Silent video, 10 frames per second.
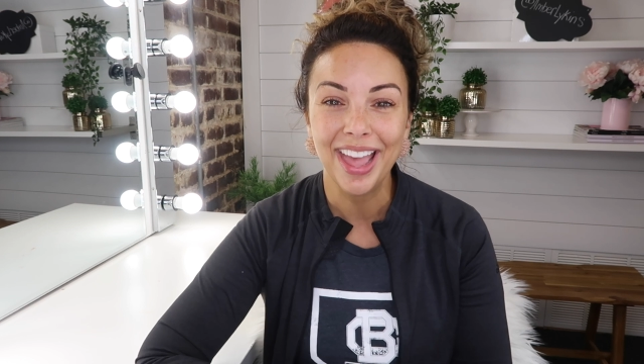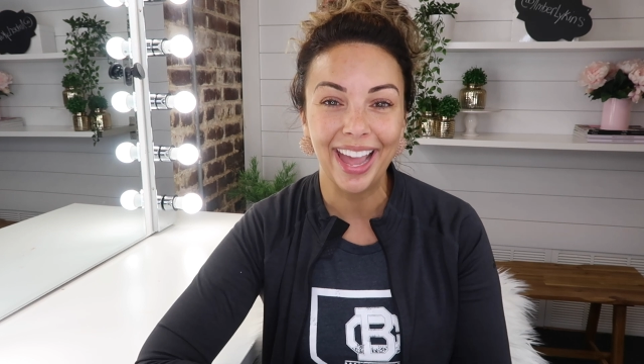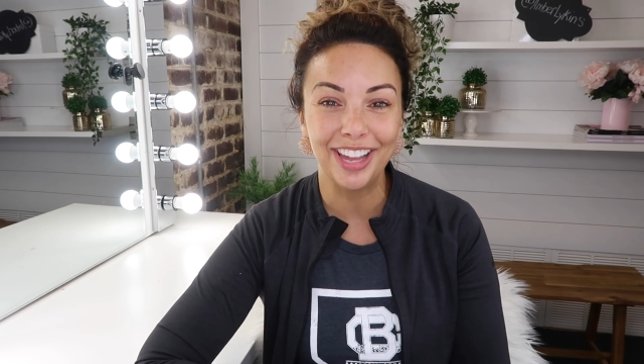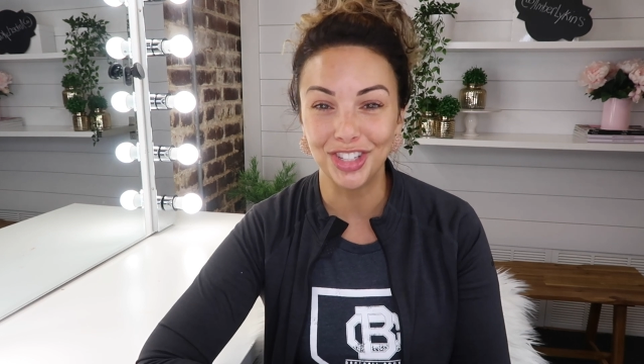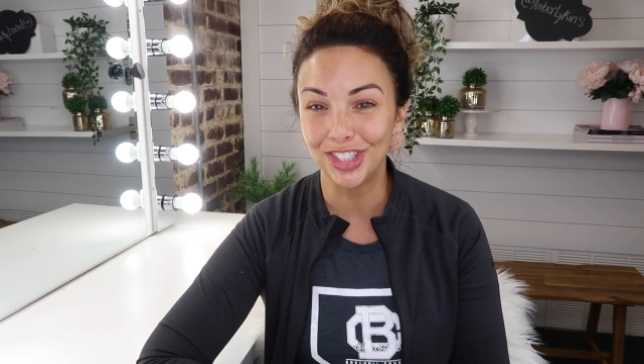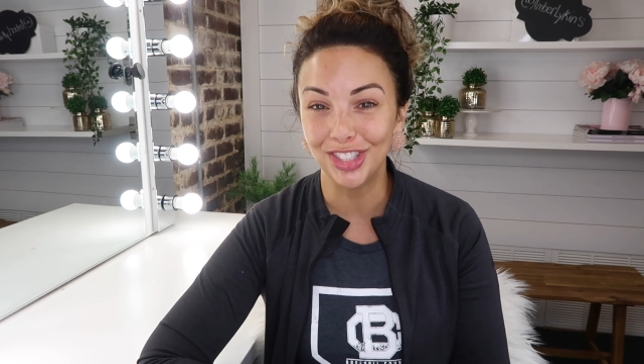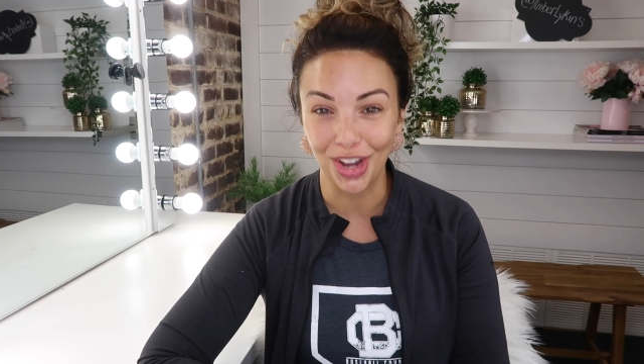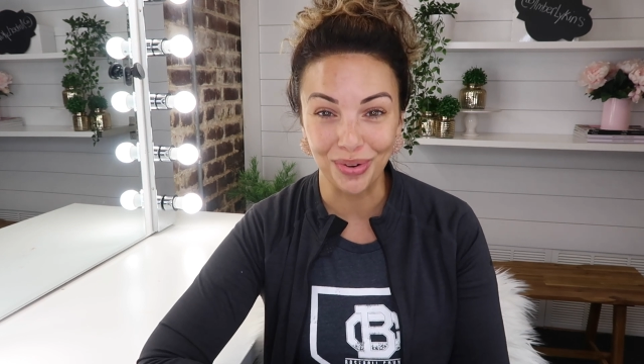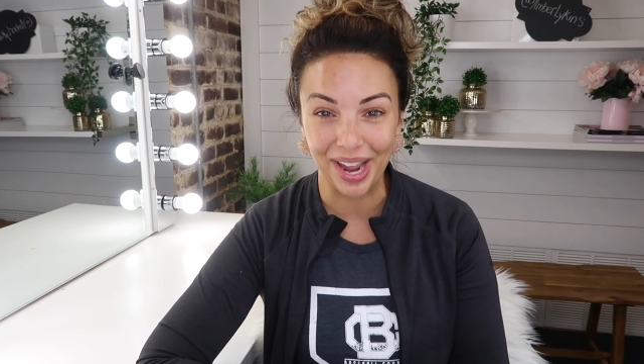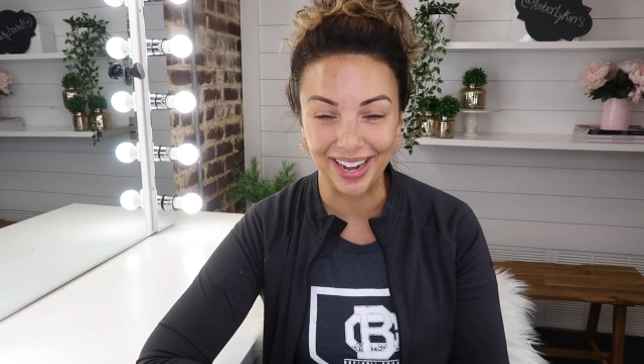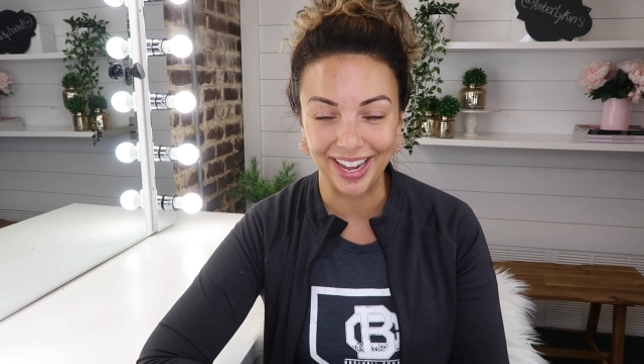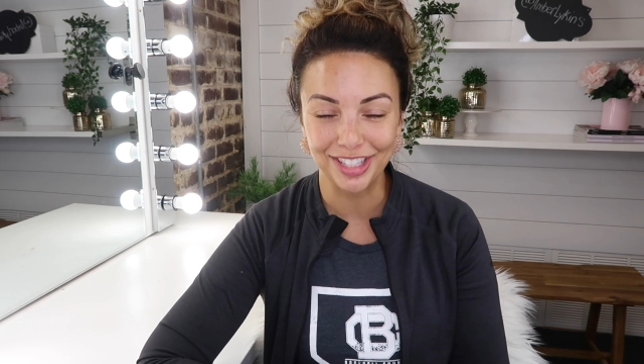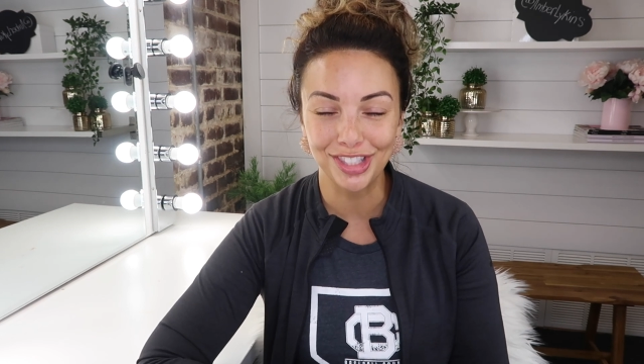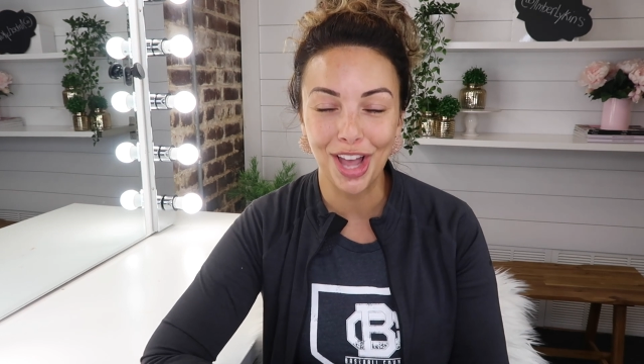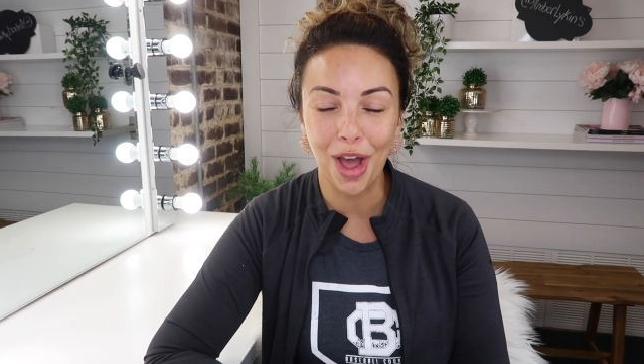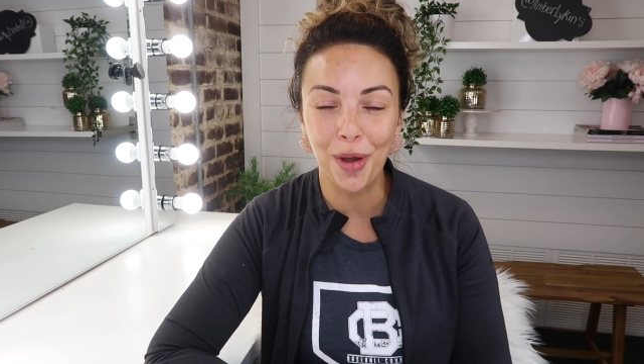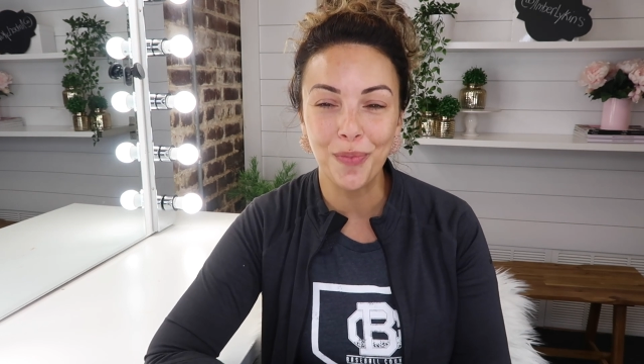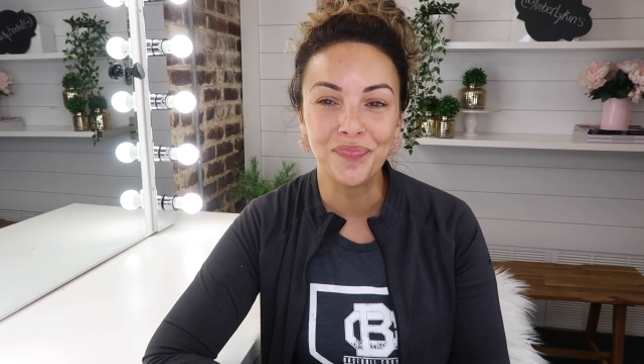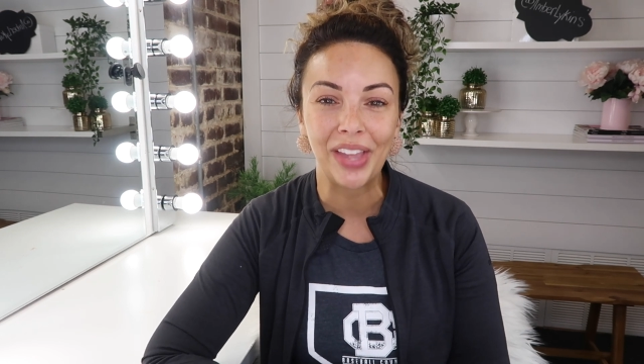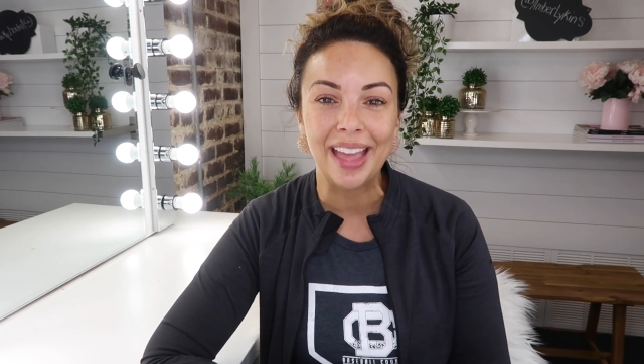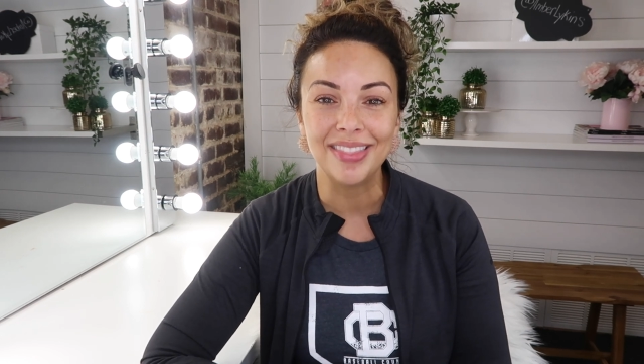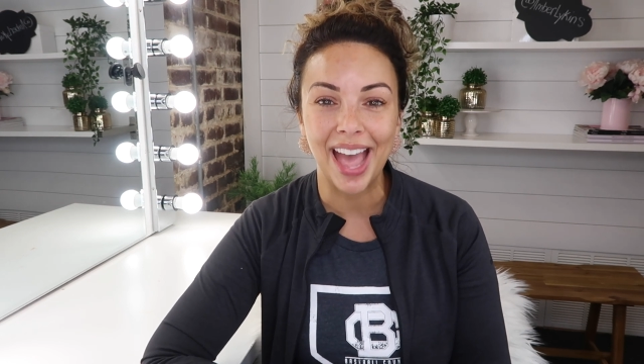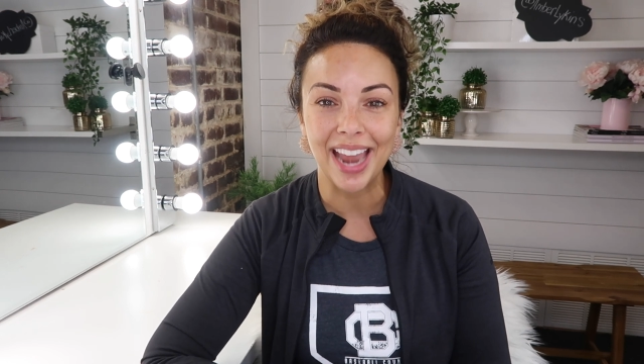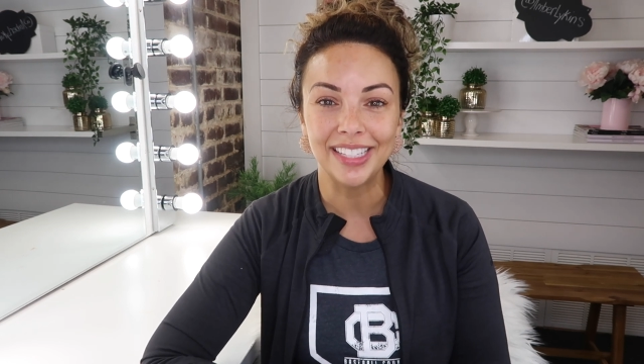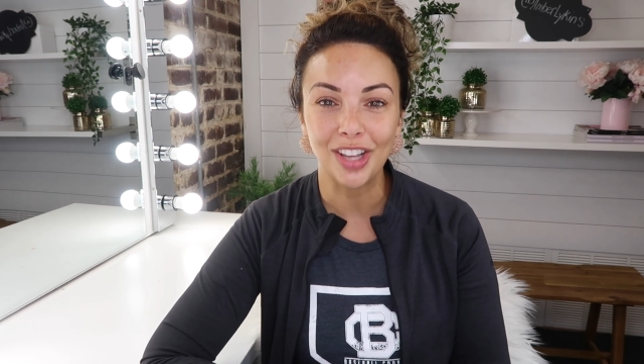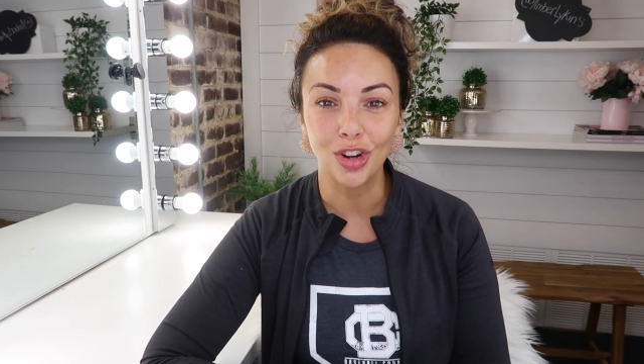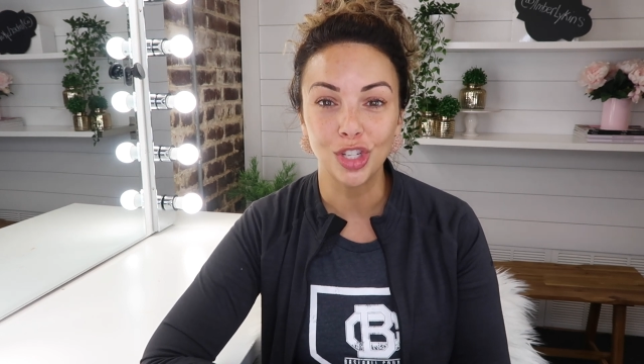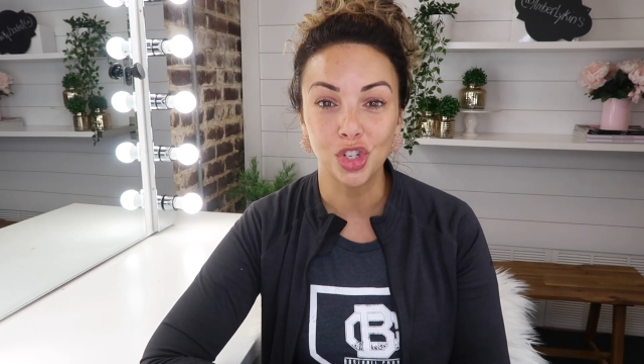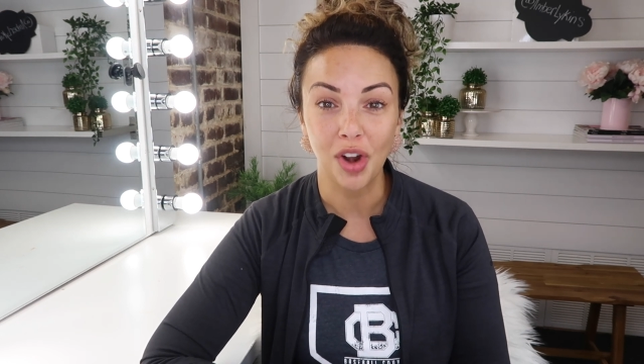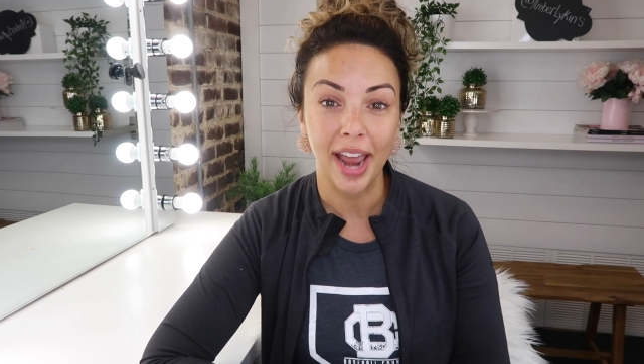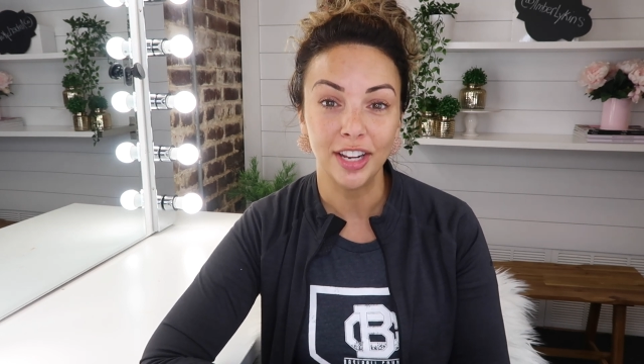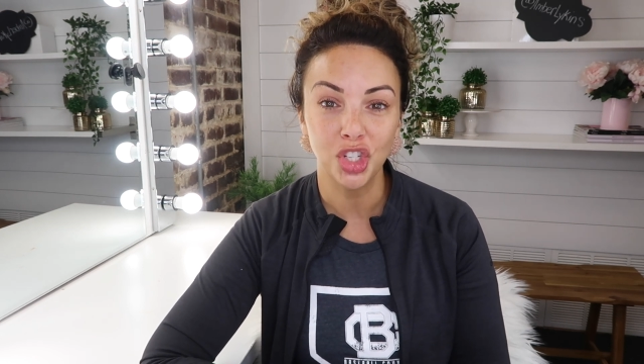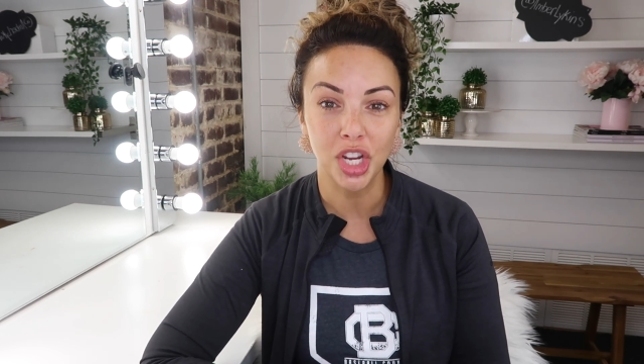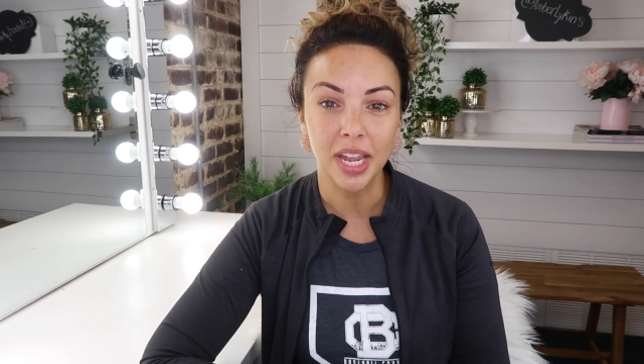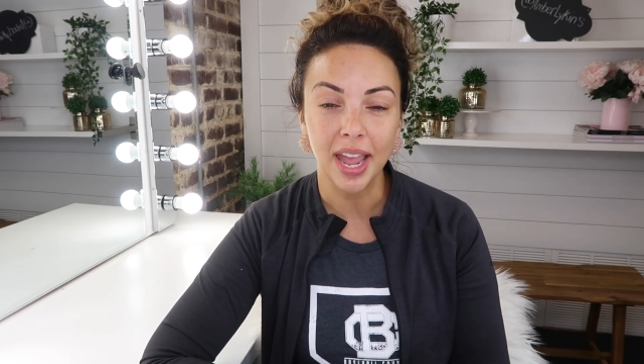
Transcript: and just donate it. So that is our strategy,